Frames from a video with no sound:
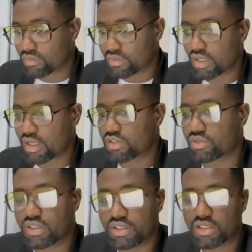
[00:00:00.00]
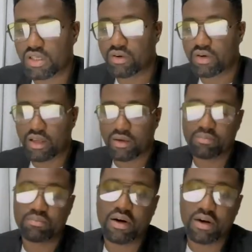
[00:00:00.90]
Yeah, so this is how the
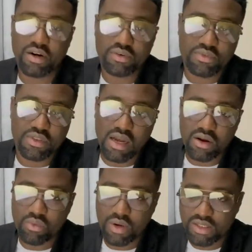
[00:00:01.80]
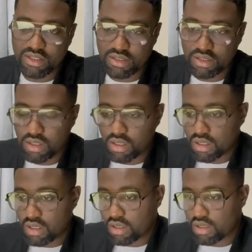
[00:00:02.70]
paragraph tag works.
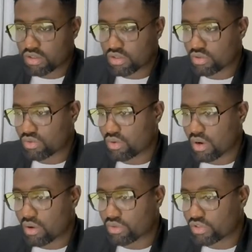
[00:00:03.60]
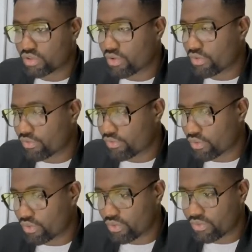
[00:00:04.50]
So I'll show you a
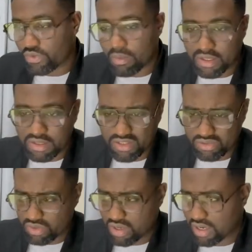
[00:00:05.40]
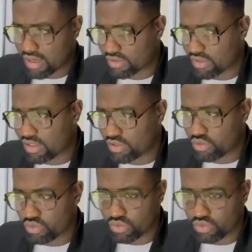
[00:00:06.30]
few formatting you can actually do